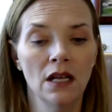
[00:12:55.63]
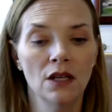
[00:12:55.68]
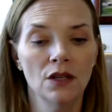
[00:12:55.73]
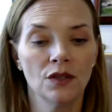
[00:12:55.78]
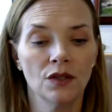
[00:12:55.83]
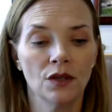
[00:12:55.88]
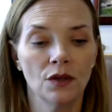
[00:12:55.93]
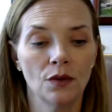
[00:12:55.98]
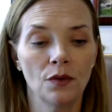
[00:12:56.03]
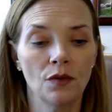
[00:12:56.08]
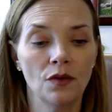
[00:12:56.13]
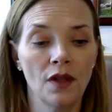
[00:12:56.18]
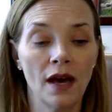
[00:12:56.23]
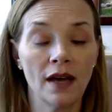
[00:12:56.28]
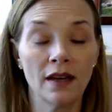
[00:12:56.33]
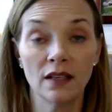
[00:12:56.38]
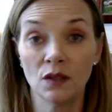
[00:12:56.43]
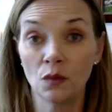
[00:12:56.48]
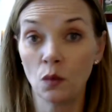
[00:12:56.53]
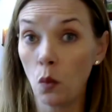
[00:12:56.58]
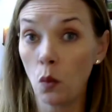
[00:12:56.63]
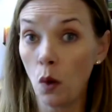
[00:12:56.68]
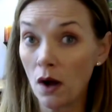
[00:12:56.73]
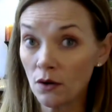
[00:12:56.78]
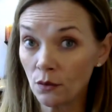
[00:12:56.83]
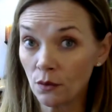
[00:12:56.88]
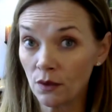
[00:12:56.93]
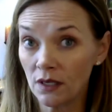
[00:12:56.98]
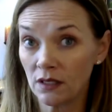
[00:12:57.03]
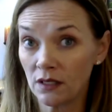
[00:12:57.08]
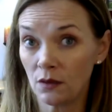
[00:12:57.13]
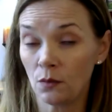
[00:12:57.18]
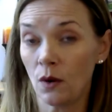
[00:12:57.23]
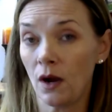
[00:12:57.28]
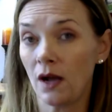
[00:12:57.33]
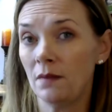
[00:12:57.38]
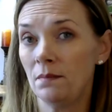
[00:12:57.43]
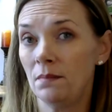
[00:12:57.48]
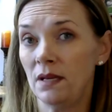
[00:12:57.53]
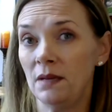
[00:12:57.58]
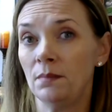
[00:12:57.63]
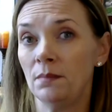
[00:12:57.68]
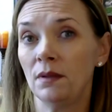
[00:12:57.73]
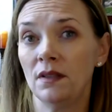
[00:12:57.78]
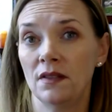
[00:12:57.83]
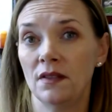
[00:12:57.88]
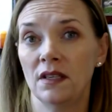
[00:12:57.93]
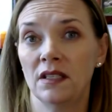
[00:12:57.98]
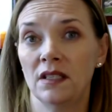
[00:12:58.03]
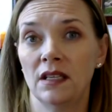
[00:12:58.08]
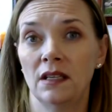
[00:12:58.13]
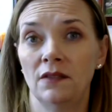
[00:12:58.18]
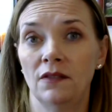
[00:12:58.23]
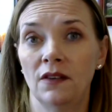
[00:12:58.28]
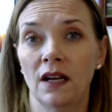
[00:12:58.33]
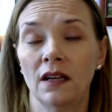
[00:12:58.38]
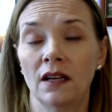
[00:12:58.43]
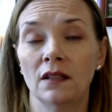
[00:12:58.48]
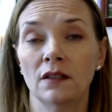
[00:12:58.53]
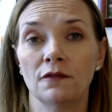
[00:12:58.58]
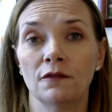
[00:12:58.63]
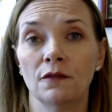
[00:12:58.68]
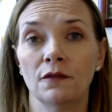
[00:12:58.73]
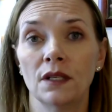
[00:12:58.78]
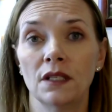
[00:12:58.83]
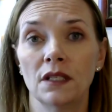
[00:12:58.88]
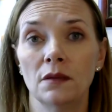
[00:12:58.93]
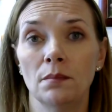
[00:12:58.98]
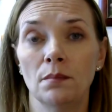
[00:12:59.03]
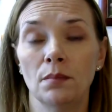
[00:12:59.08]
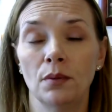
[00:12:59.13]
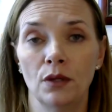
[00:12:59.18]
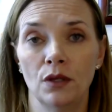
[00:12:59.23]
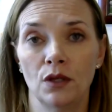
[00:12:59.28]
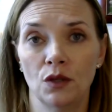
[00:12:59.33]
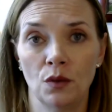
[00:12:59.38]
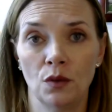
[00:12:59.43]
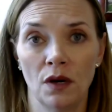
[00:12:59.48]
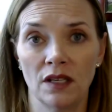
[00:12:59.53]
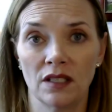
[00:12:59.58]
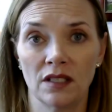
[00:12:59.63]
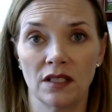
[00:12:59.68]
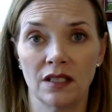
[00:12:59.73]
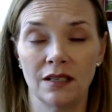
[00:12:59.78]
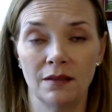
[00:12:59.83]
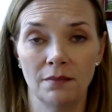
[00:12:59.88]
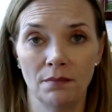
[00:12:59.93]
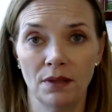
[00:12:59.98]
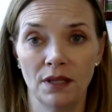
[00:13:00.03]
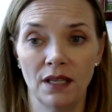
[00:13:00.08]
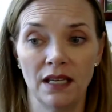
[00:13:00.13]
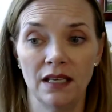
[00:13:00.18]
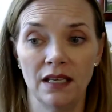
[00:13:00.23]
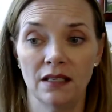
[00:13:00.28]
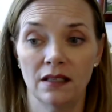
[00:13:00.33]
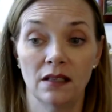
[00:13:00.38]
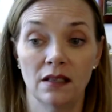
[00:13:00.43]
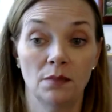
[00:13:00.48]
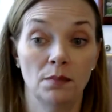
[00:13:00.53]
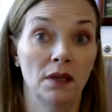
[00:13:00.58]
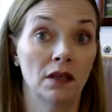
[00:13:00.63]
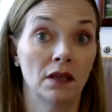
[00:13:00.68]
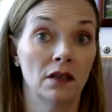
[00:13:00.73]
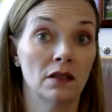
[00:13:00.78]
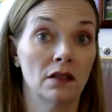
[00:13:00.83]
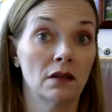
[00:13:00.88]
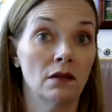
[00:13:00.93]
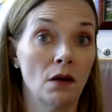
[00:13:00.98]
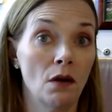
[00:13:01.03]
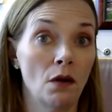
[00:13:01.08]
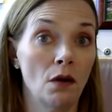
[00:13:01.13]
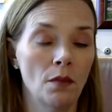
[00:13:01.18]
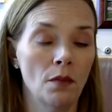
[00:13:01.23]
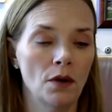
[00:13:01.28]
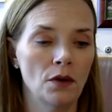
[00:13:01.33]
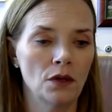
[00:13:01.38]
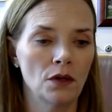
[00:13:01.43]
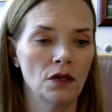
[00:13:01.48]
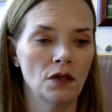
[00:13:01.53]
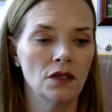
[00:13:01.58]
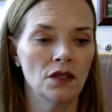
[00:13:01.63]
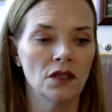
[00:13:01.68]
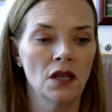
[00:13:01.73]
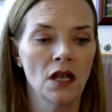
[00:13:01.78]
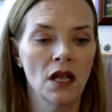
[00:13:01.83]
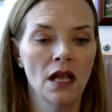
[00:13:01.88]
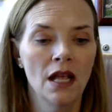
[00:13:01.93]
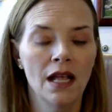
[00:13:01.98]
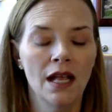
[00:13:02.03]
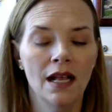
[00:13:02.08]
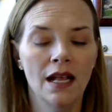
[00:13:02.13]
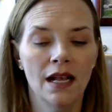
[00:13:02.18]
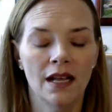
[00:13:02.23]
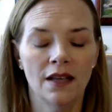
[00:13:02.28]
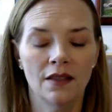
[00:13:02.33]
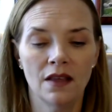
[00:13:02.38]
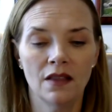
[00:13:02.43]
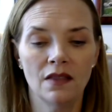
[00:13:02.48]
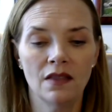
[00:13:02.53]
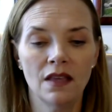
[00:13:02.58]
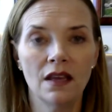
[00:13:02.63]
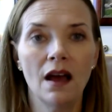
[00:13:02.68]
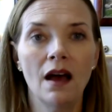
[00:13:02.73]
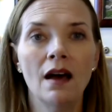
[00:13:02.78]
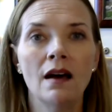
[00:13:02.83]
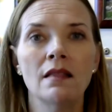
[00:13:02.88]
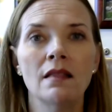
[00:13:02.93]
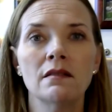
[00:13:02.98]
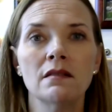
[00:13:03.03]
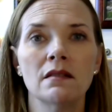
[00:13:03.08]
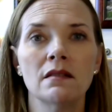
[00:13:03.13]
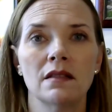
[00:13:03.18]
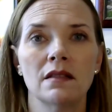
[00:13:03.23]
So that is one reason why people in the state of California put trusts in place is because they're homeowners. And then the other